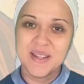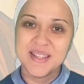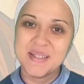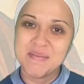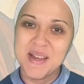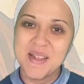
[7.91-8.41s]

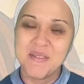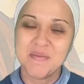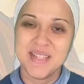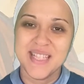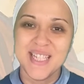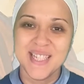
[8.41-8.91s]
Elizabeth from
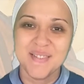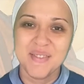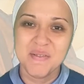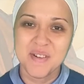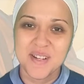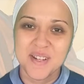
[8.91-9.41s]
the Saints of the
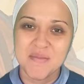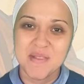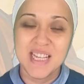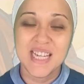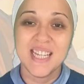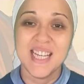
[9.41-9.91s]
World
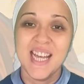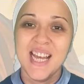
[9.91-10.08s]
community,